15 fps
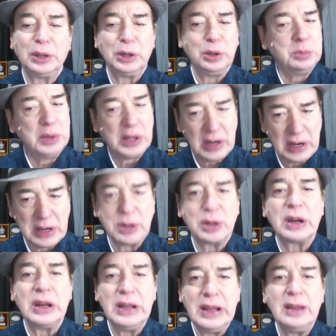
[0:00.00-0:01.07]
tumor and you're
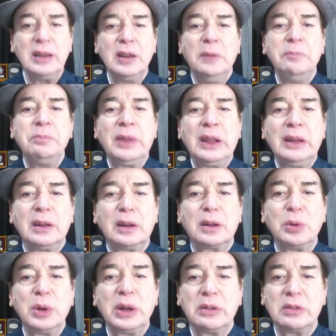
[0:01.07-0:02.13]
really uh,
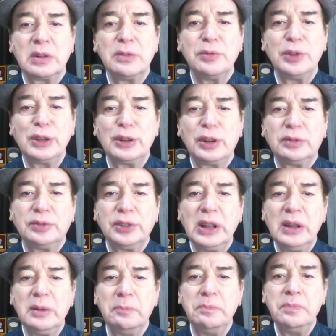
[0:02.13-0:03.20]
doing a wonderful job for
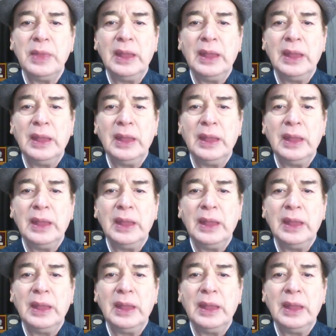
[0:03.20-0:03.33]
them.